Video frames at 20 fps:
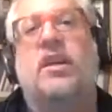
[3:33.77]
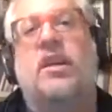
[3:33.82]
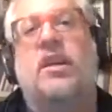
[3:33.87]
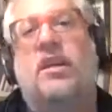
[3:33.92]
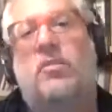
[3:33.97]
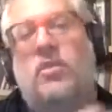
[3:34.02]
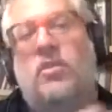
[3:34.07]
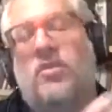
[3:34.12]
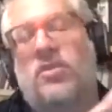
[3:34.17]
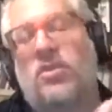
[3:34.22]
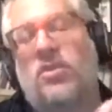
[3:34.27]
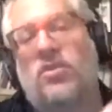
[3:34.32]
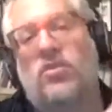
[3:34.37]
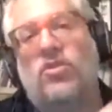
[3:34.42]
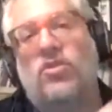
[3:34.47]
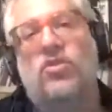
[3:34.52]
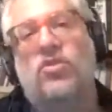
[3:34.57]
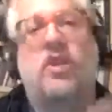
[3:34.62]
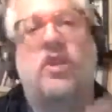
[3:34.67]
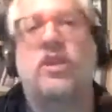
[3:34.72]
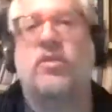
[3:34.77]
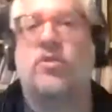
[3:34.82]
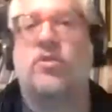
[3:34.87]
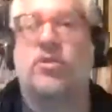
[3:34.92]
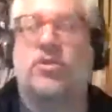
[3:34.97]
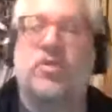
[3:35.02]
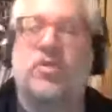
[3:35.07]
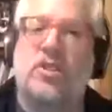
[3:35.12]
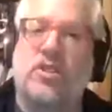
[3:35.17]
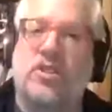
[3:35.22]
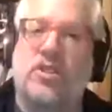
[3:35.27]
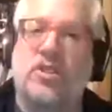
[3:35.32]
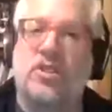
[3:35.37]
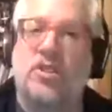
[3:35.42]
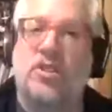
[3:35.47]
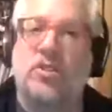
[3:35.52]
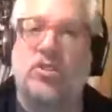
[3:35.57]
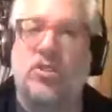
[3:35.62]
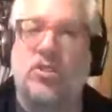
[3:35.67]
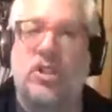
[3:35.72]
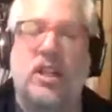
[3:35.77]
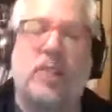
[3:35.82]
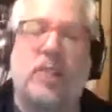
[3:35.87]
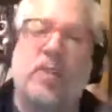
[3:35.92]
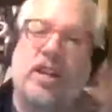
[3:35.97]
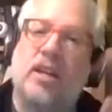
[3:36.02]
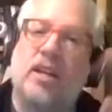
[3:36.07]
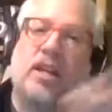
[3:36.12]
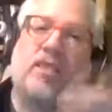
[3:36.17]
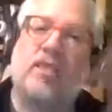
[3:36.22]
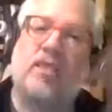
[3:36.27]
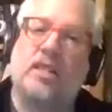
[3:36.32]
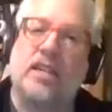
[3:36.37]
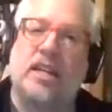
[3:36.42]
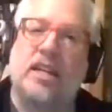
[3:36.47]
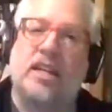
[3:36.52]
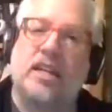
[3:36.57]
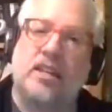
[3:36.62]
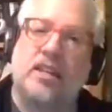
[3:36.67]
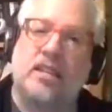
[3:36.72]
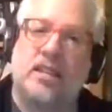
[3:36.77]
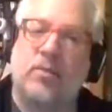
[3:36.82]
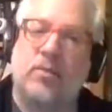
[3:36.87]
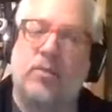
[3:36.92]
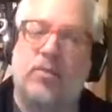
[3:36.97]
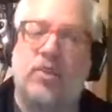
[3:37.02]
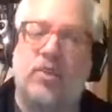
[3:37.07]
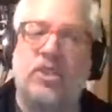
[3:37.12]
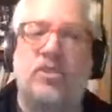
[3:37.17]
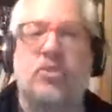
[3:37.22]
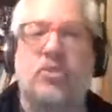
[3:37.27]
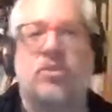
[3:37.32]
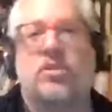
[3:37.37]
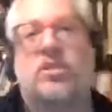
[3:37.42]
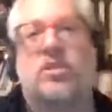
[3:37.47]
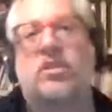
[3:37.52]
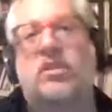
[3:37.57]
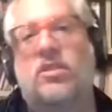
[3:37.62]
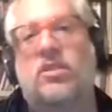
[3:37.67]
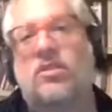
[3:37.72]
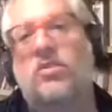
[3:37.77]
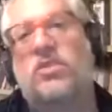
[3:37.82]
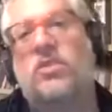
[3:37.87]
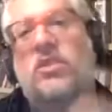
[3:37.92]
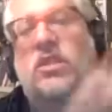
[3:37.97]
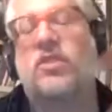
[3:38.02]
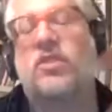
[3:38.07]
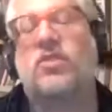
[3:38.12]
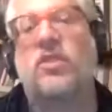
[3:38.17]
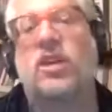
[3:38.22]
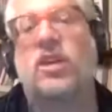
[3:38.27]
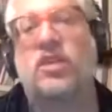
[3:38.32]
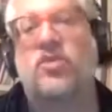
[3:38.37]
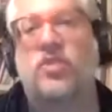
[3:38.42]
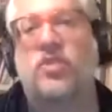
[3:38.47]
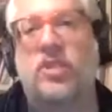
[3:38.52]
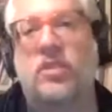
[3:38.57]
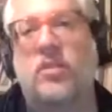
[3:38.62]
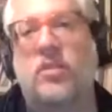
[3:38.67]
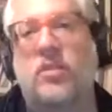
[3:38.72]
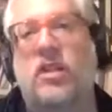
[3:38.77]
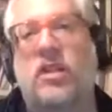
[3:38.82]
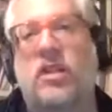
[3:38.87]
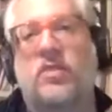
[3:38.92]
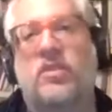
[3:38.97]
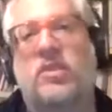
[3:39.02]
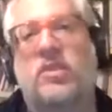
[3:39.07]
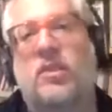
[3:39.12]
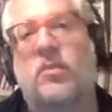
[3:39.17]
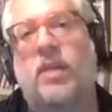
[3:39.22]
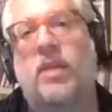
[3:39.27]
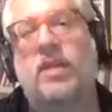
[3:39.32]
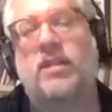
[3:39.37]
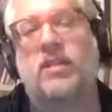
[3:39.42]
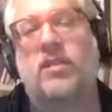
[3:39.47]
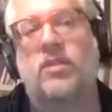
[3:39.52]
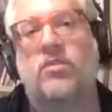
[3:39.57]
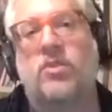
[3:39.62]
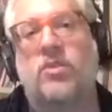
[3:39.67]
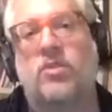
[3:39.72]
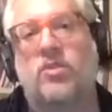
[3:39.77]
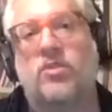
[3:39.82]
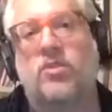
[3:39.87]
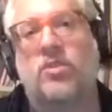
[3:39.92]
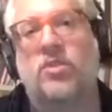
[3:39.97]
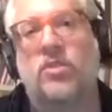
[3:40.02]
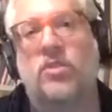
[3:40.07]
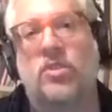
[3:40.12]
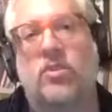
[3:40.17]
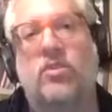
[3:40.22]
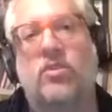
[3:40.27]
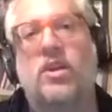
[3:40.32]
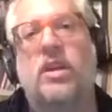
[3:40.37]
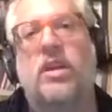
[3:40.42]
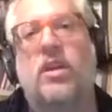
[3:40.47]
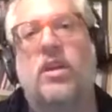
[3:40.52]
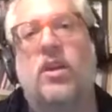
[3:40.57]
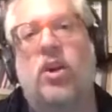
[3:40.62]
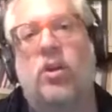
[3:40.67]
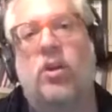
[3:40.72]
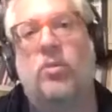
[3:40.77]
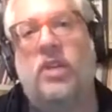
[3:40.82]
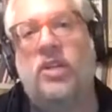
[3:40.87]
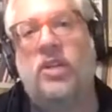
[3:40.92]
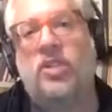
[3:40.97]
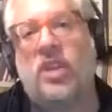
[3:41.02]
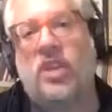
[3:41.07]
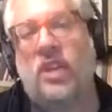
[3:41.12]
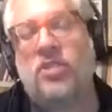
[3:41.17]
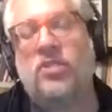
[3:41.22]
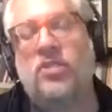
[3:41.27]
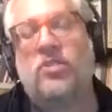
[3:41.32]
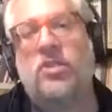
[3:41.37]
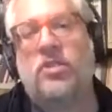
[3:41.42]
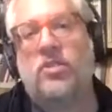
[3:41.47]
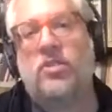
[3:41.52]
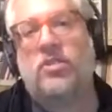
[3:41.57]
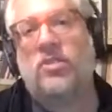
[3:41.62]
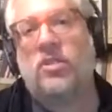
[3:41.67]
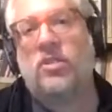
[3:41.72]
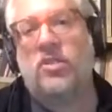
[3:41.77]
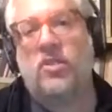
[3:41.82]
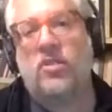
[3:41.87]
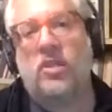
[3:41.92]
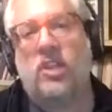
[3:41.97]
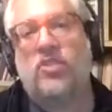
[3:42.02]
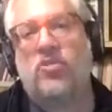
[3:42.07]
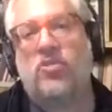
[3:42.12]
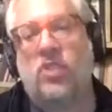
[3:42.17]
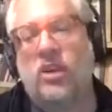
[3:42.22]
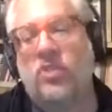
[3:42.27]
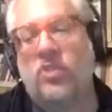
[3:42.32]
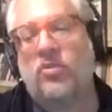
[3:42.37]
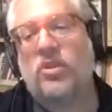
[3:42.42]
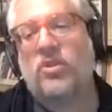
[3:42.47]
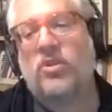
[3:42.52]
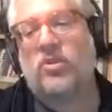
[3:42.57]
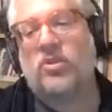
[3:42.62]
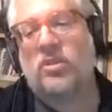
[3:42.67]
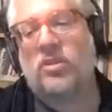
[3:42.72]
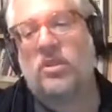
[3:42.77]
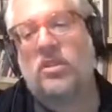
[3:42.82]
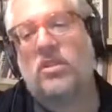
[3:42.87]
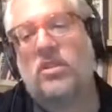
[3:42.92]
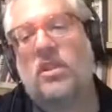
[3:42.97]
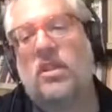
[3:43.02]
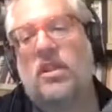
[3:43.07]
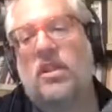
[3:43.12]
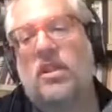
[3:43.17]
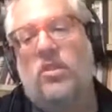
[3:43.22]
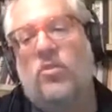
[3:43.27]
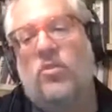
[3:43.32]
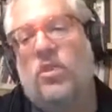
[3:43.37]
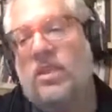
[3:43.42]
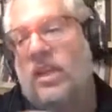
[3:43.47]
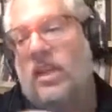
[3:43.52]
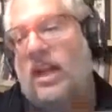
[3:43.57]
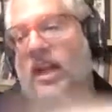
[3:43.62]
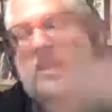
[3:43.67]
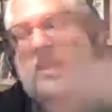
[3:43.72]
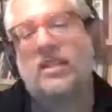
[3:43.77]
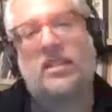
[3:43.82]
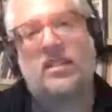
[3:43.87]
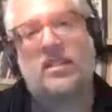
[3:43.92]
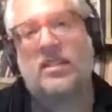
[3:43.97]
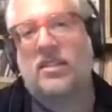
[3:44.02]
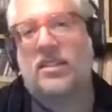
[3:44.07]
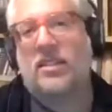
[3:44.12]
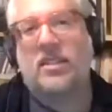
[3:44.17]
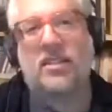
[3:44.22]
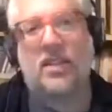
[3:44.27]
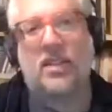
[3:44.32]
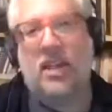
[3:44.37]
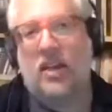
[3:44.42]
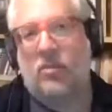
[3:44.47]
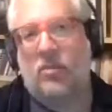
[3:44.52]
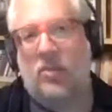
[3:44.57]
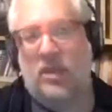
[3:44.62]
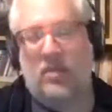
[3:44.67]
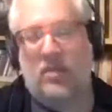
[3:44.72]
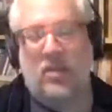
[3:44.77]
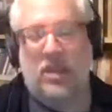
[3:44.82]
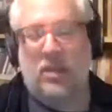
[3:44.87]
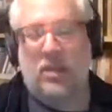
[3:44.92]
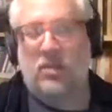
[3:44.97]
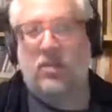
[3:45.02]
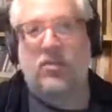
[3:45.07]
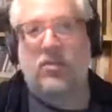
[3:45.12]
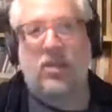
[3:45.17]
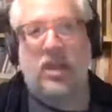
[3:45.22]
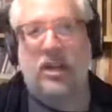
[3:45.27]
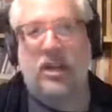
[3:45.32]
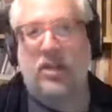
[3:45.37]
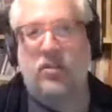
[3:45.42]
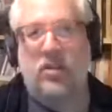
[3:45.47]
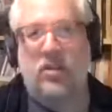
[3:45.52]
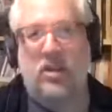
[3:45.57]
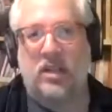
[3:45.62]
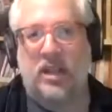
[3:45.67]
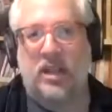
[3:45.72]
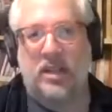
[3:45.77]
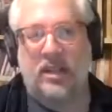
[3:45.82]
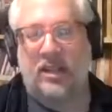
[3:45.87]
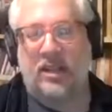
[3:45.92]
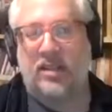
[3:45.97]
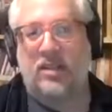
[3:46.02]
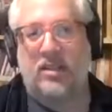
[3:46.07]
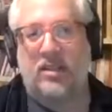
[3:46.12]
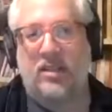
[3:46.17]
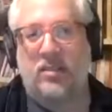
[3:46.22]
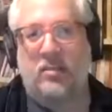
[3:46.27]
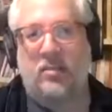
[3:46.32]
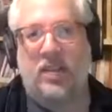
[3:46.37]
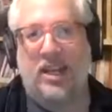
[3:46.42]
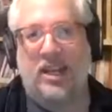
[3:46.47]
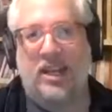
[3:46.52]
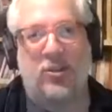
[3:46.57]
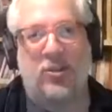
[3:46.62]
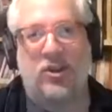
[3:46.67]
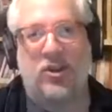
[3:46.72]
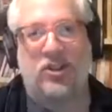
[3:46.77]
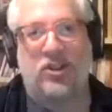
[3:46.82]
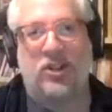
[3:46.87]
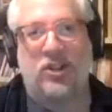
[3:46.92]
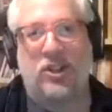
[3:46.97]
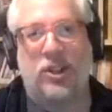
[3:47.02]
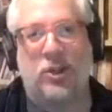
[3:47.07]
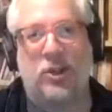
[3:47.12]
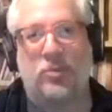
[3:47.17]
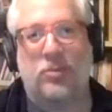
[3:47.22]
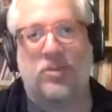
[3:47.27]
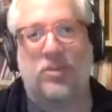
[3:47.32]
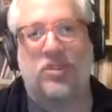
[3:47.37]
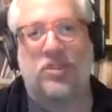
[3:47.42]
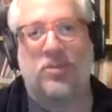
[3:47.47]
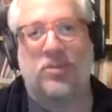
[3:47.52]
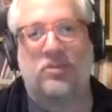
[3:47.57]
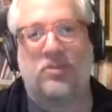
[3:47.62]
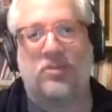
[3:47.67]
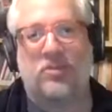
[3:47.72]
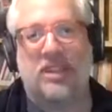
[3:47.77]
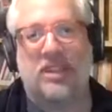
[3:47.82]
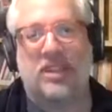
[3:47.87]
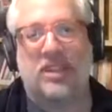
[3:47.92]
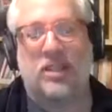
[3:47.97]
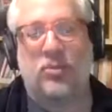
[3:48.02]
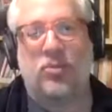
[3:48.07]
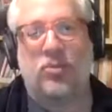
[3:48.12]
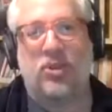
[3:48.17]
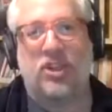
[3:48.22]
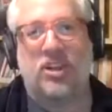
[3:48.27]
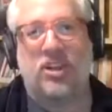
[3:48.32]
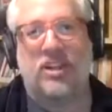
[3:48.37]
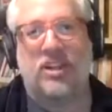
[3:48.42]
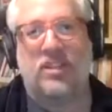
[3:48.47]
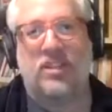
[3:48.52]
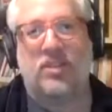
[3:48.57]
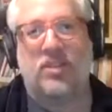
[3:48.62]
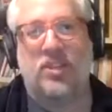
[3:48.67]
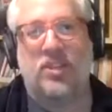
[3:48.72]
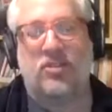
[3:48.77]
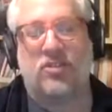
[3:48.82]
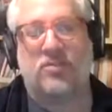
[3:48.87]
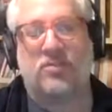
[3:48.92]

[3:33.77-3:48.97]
If a student transfers to another institution, they may not have exactly the same resources. Students in other countries may not have the same access to resources. So open educational resources are electronic resources where the access is the same and available for anyone at any time, anywhere on the globe. So that's a pretty nice feature.